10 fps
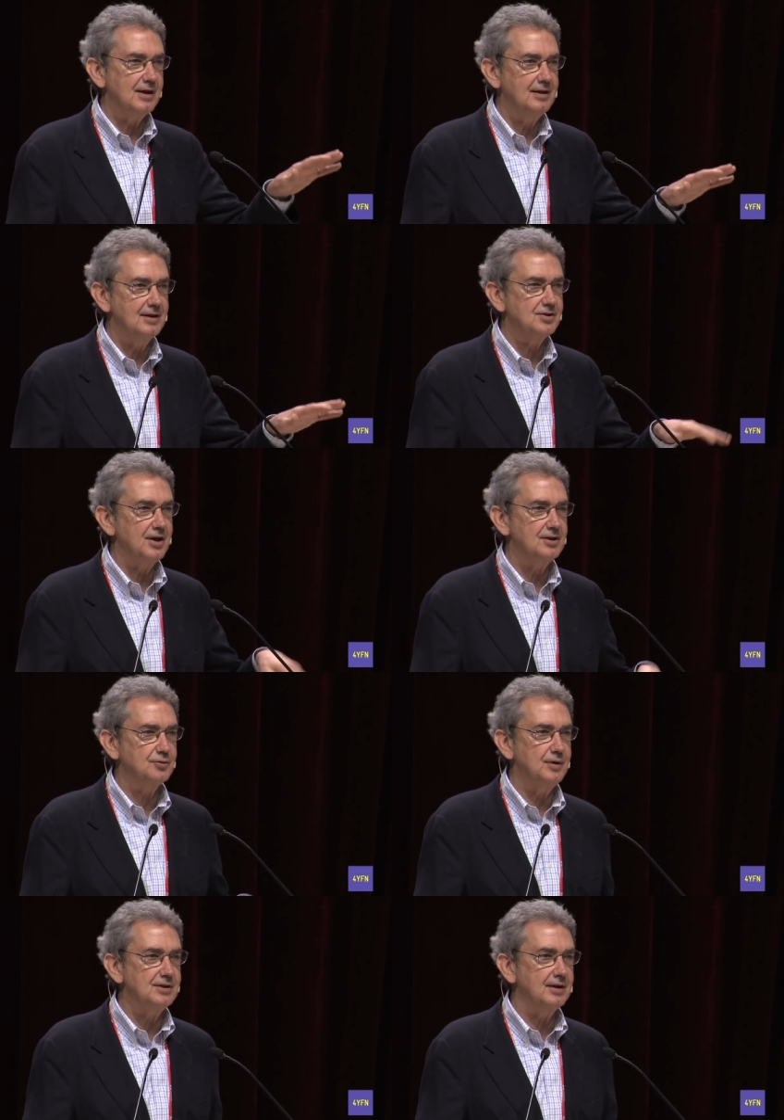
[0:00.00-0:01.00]
in the States
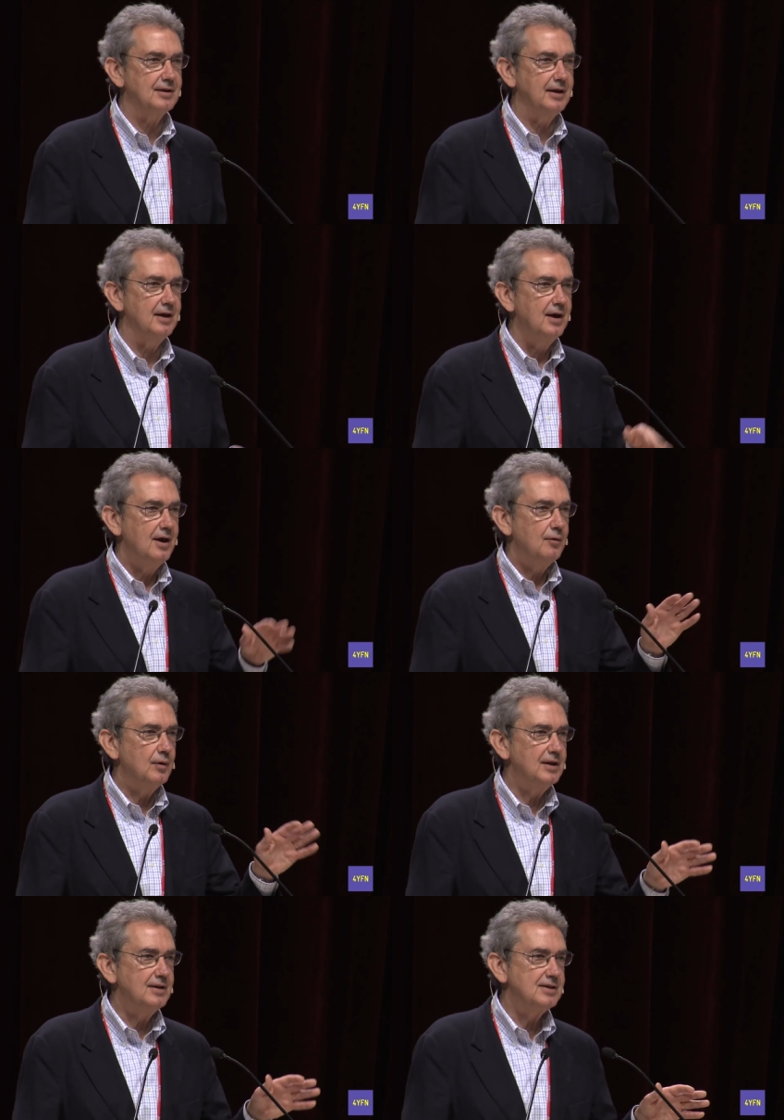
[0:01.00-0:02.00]
recently
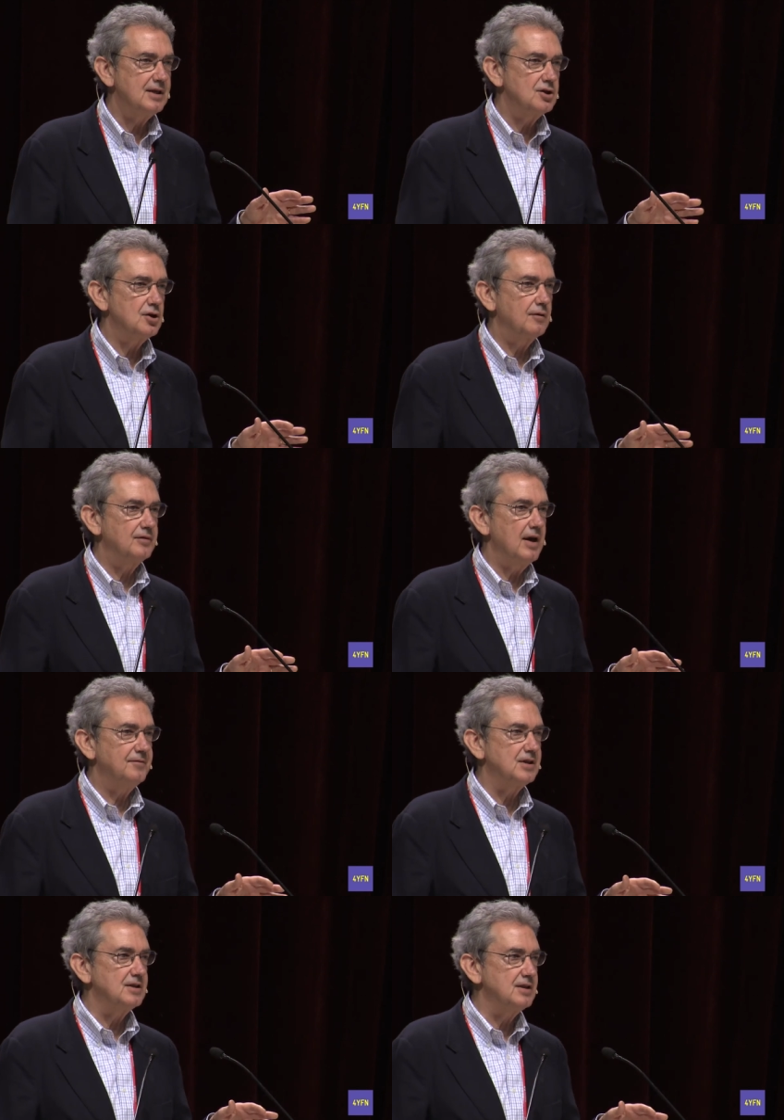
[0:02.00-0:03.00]
with the decision of the
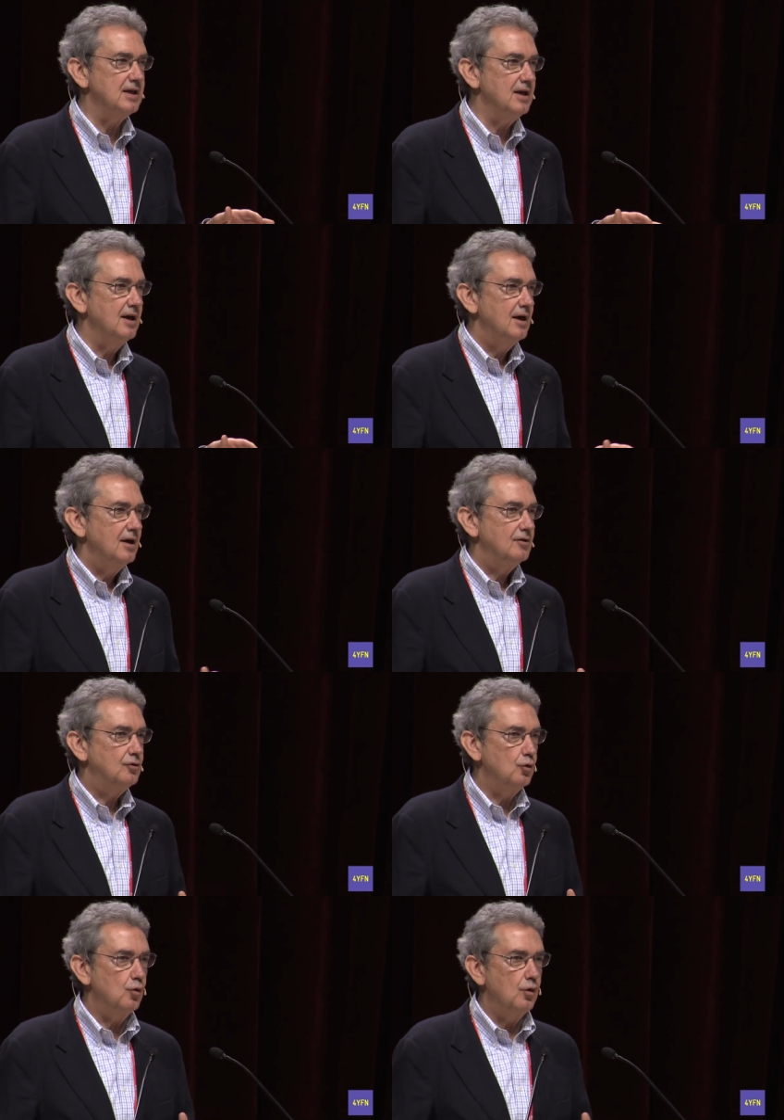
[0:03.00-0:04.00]
FCC
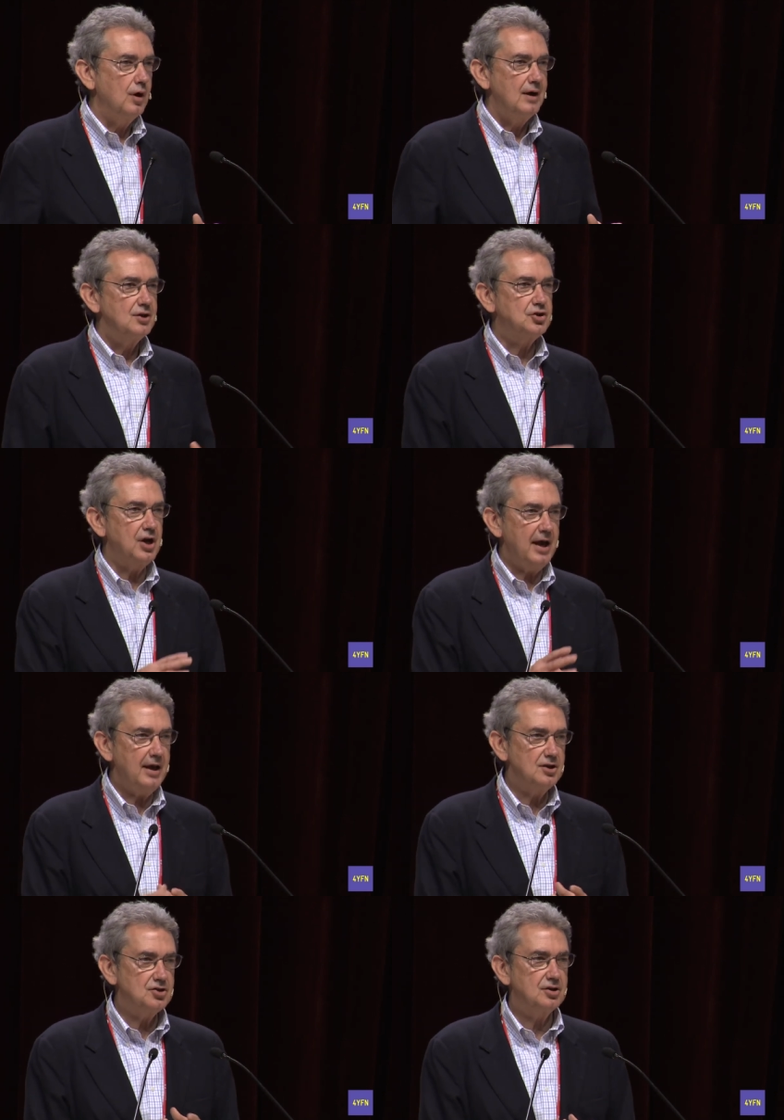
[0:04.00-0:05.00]
to
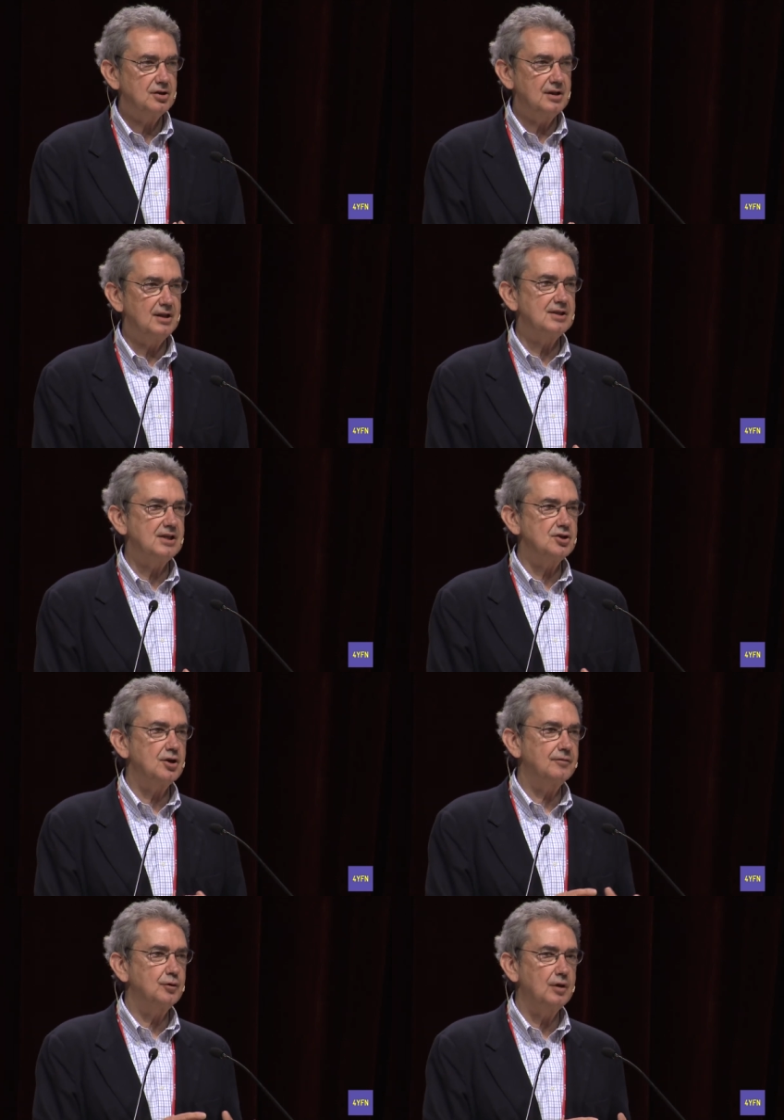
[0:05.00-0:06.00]
change the decision
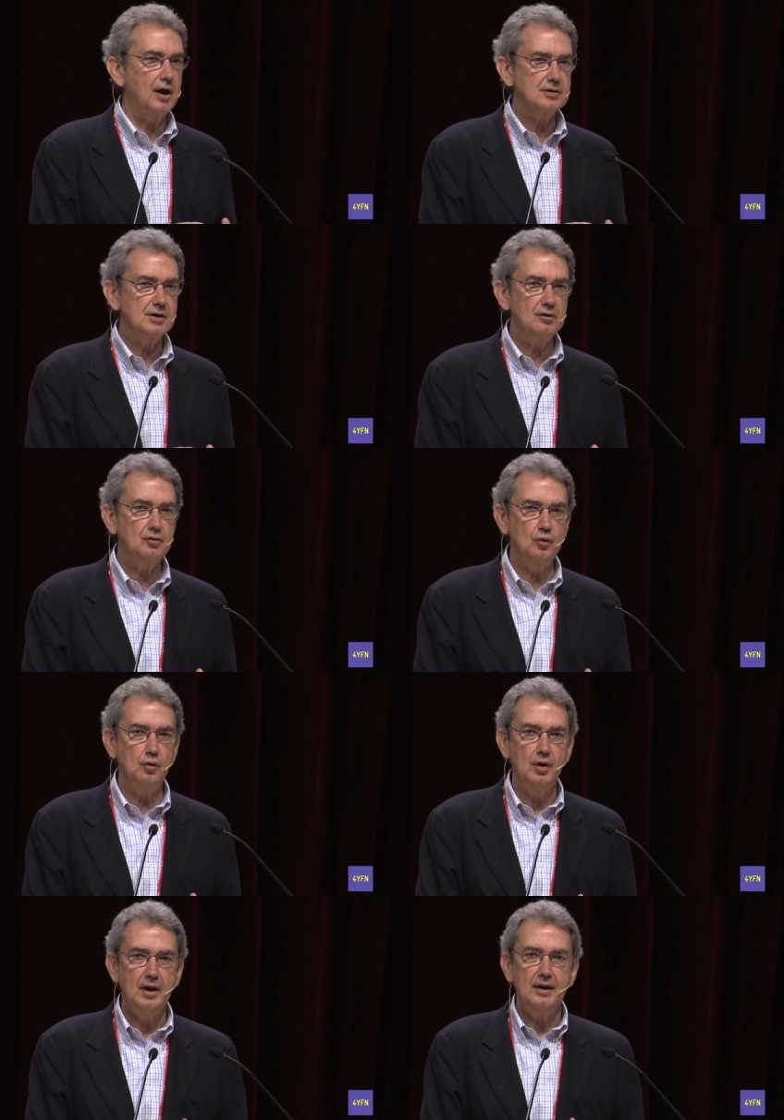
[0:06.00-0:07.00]
of 2002
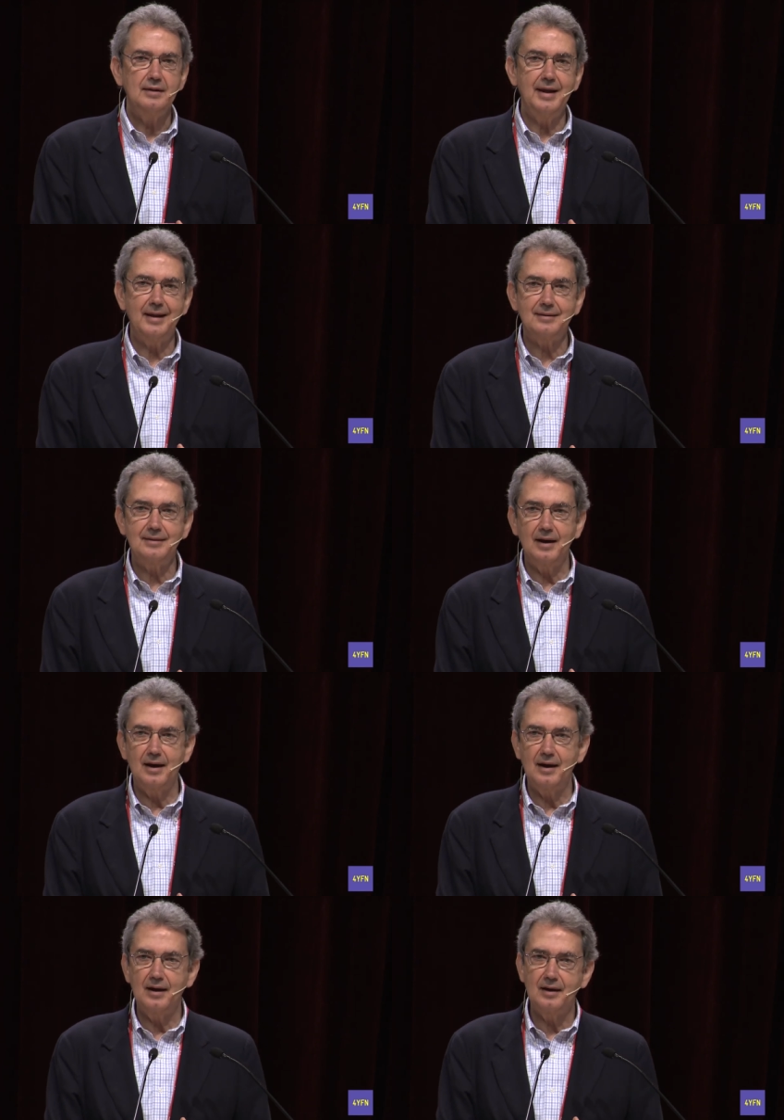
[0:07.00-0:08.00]
that
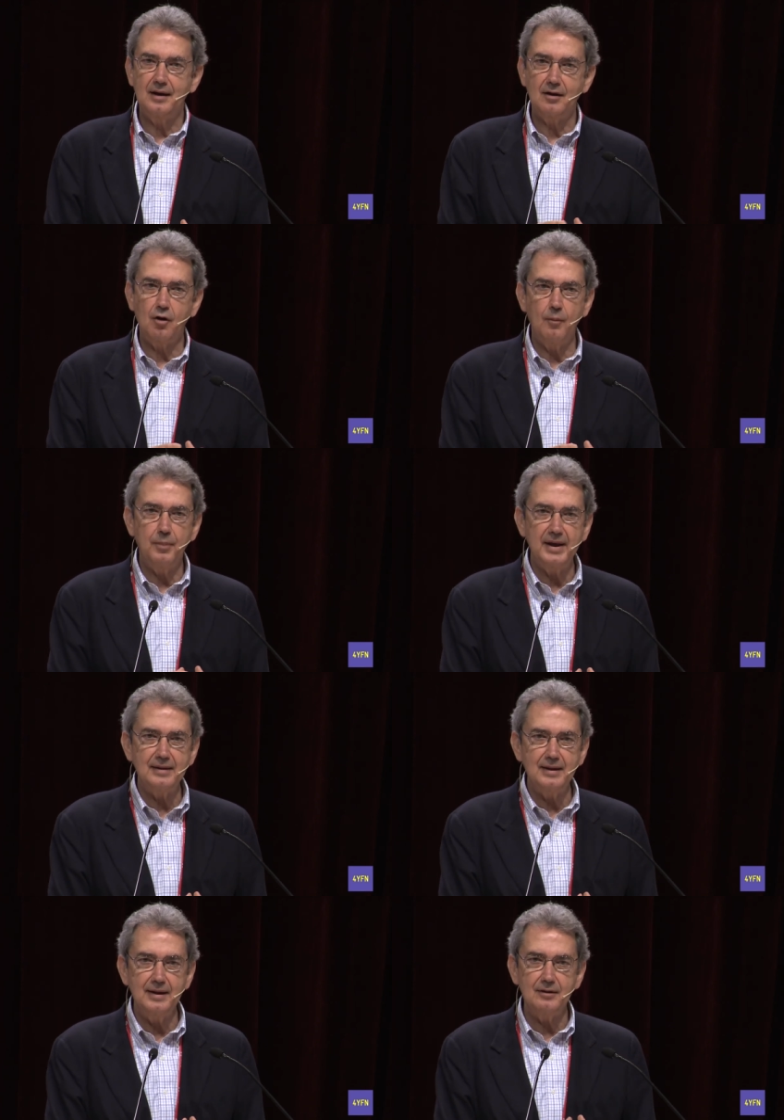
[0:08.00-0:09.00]
uh,
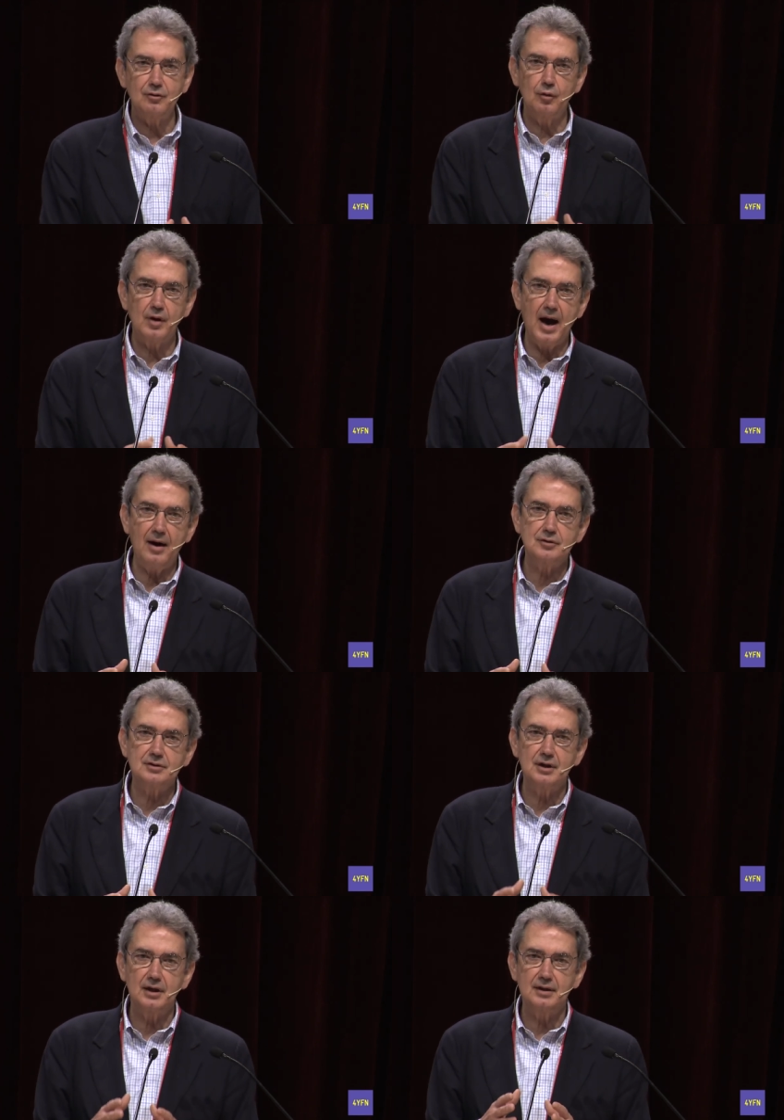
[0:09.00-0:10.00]
completely took out
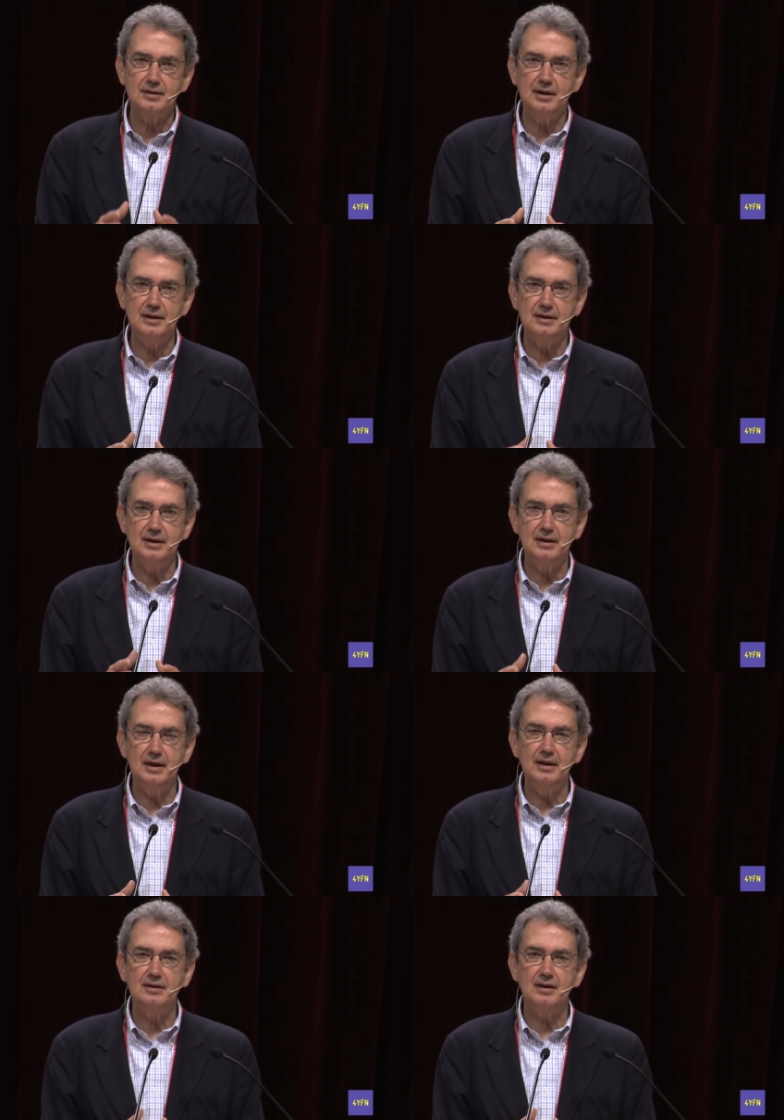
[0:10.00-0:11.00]
uh, the, the
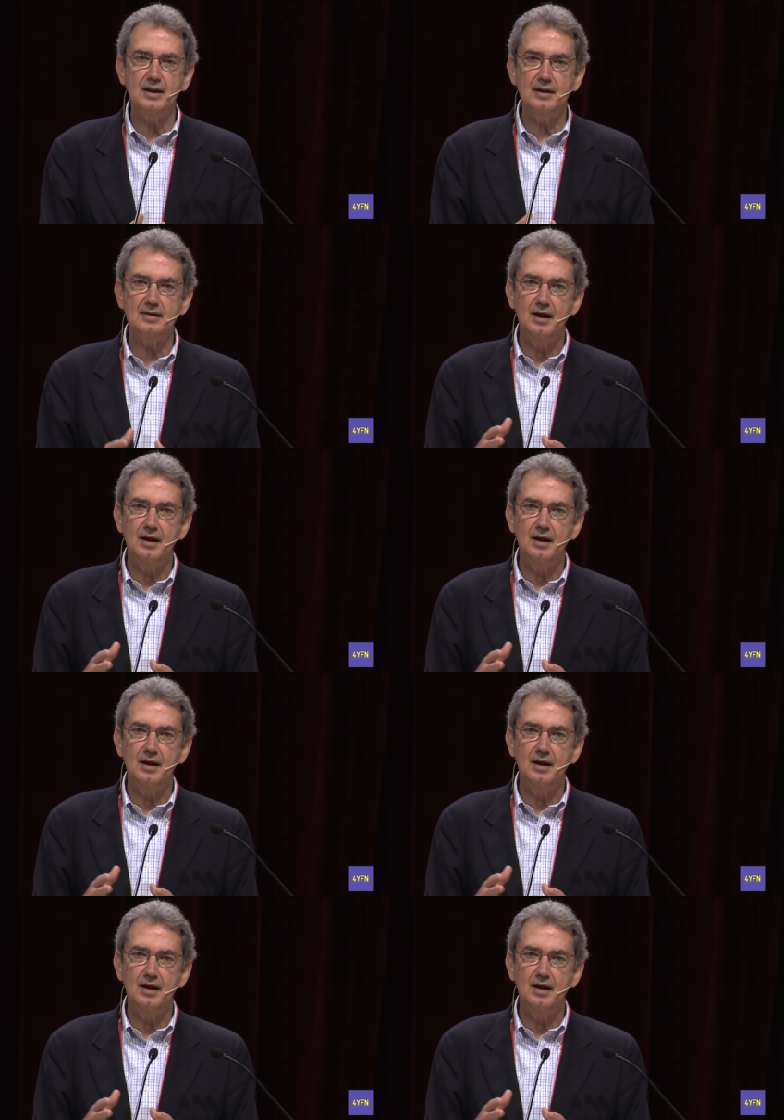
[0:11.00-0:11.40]
internet